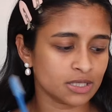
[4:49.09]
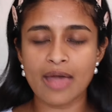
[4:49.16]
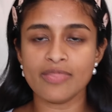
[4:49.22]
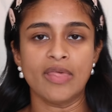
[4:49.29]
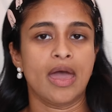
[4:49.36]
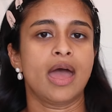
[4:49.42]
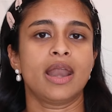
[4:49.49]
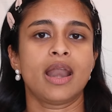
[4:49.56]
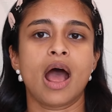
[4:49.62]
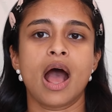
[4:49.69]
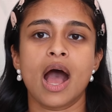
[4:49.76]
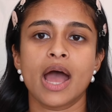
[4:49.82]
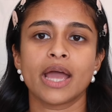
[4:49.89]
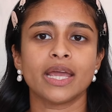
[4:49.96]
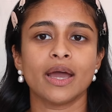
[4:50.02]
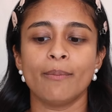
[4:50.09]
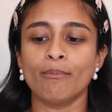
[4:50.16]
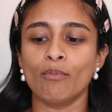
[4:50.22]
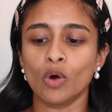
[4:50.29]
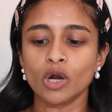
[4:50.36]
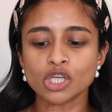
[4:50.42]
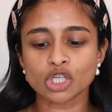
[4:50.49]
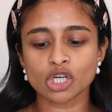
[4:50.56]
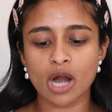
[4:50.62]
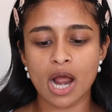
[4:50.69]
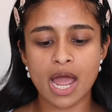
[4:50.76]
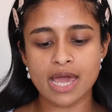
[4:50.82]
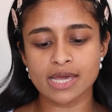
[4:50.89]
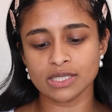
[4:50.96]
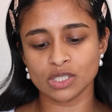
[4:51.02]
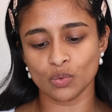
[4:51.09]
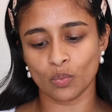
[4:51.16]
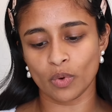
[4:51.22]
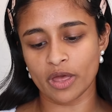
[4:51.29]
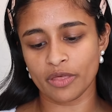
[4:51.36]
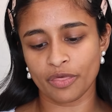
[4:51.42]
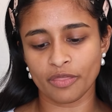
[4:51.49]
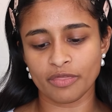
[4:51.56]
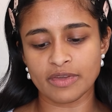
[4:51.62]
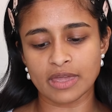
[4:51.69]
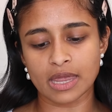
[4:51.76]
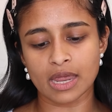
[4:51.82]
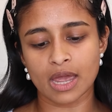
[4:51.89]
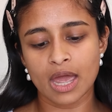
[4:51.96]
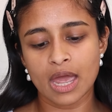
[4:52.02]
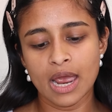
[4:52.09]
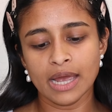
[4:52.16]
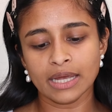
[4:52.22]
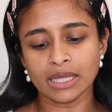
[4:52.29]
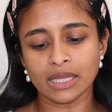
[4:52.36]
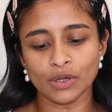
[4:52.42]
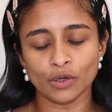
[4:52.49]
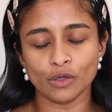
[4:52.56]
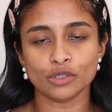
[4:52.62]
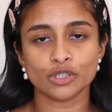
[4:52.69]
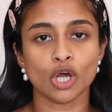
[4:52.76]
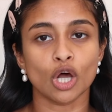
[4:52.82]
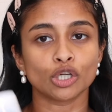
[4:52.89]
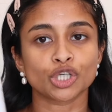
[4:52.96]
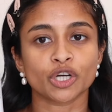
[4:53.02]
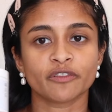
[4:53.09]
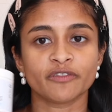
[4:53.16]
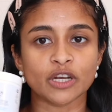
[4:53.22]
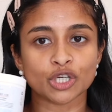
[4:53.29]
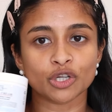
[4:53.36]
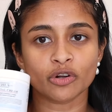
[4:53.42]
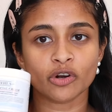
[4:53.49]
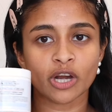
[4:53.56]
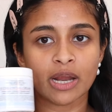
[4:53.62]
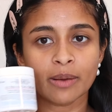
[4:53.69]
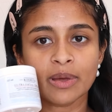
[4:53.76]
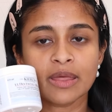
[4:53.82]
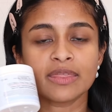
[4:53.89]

And then I moisturized with the Kiehl's Ultra Facial Cream.